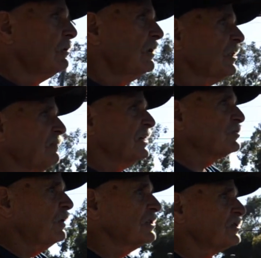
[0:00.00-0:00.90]
One of the
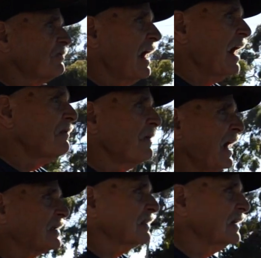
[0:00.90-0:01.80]
best ones around
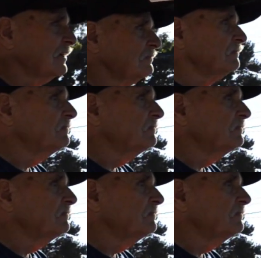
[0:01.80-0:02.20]
back then.